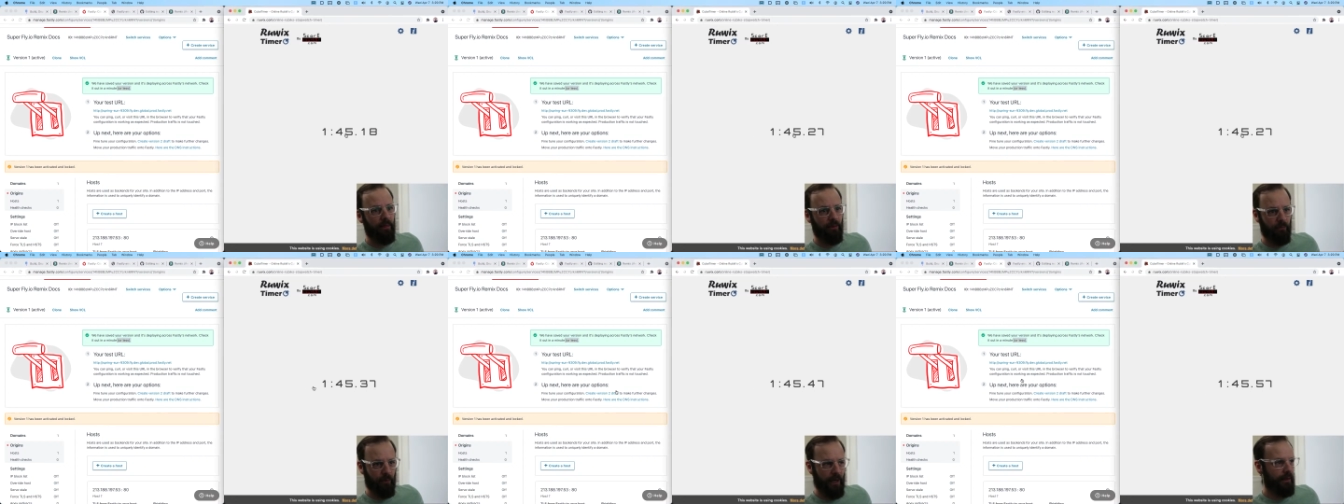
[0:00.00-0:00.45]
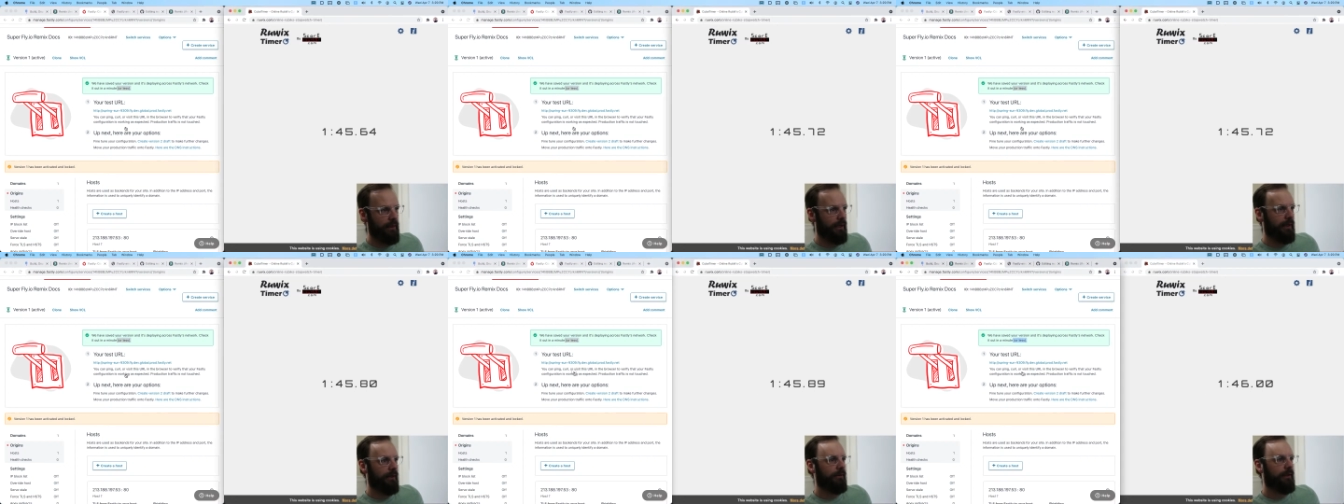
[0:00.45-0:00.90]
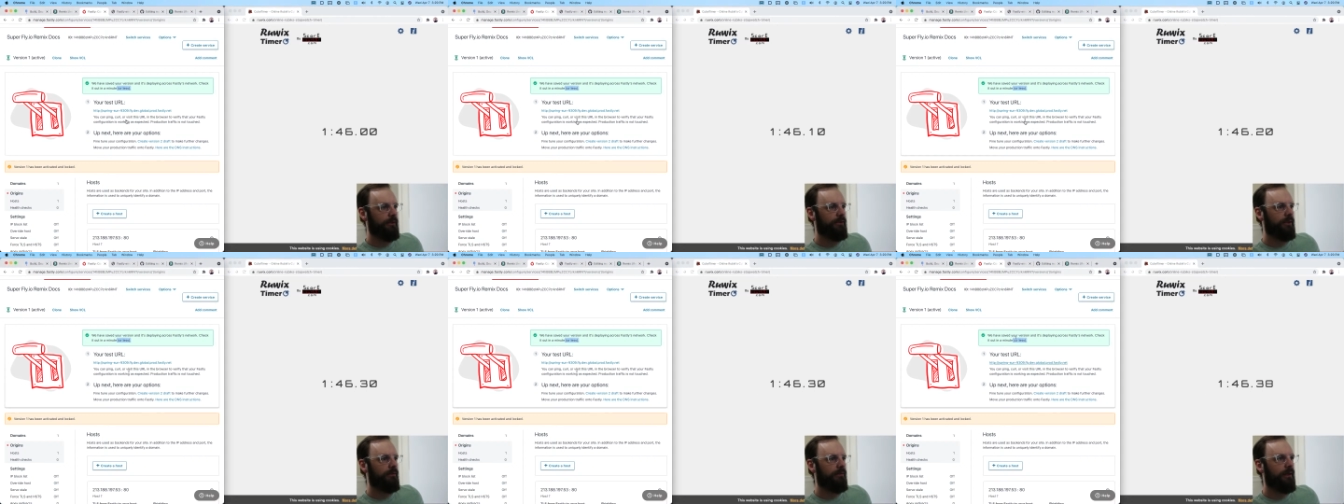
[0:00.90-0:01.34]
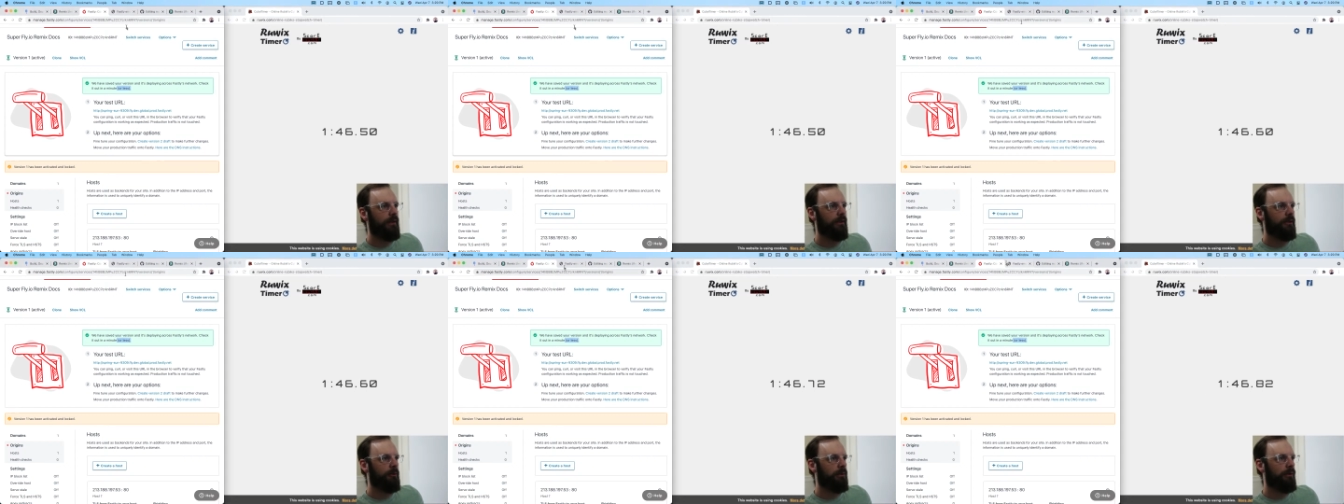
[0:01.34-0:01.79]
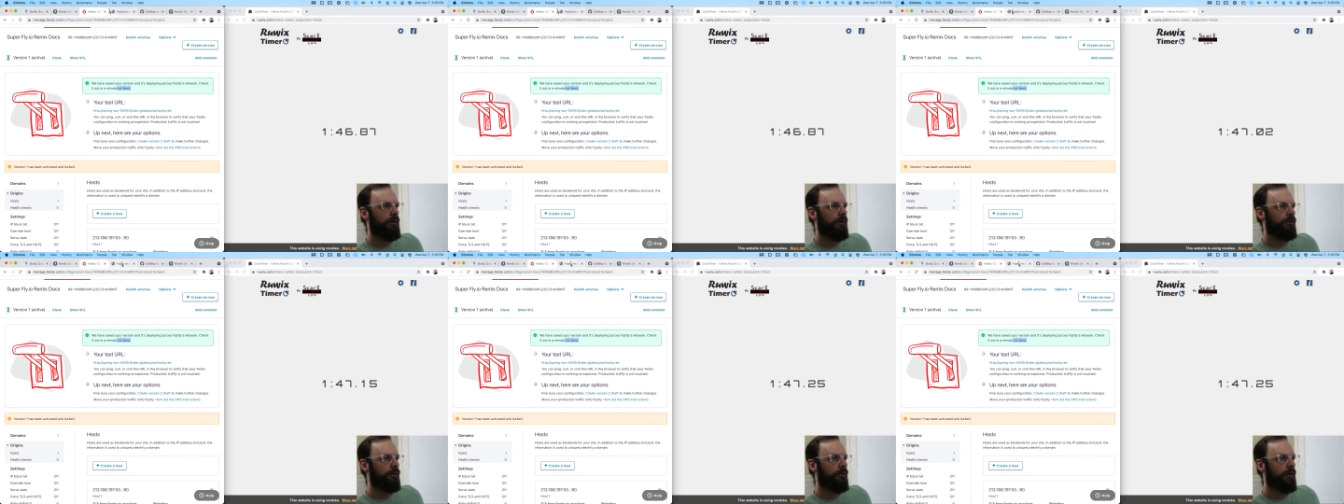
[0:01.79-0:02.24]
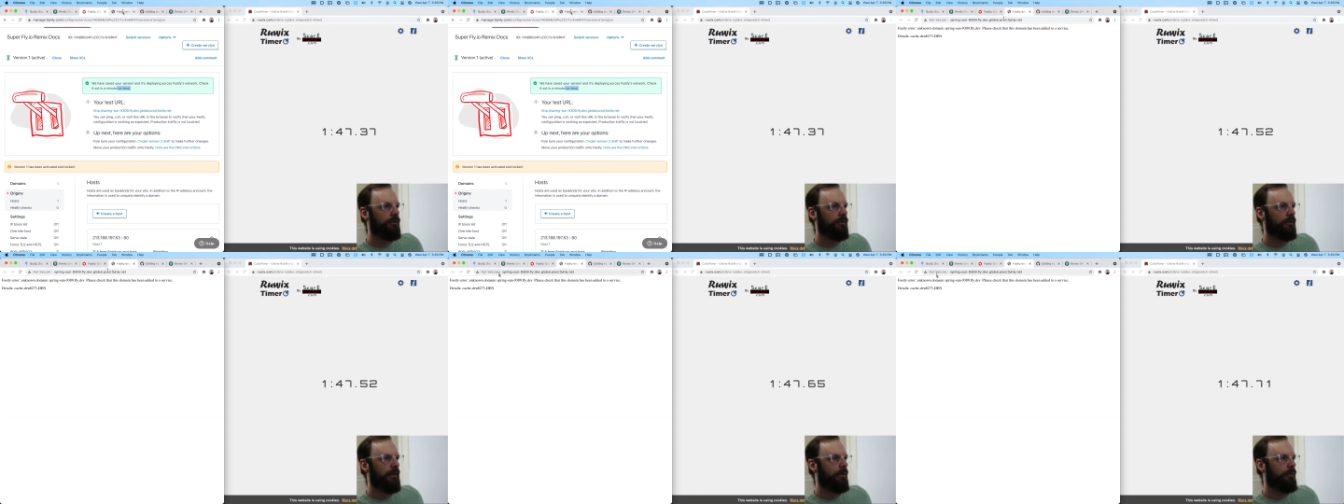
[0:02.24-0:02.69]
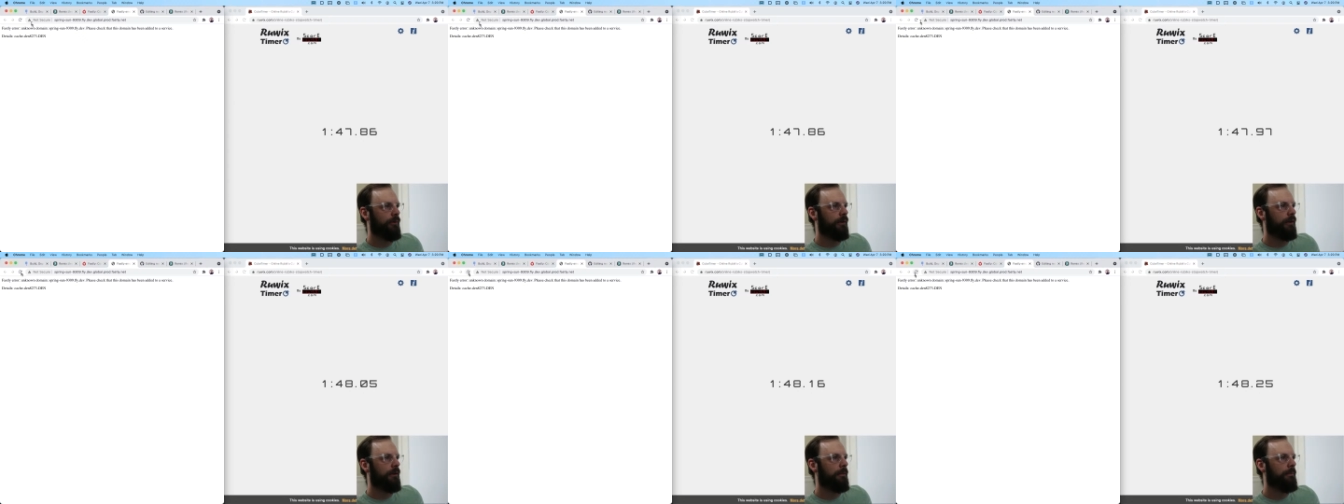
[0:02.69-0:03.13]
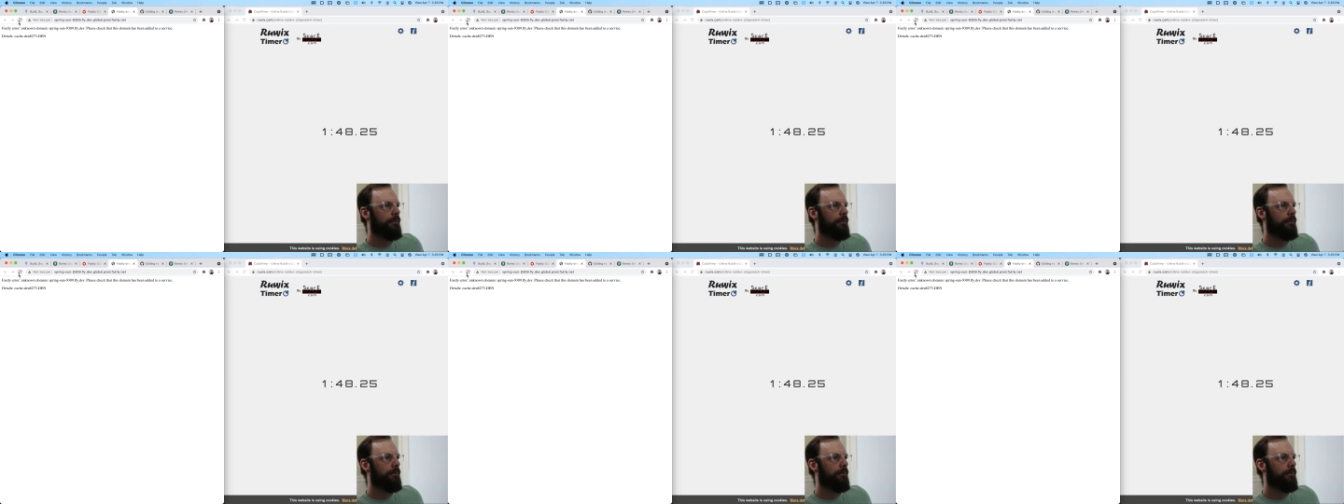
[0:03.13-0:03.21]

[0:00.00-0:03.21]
Right there. Let's see if they can deploy this across their network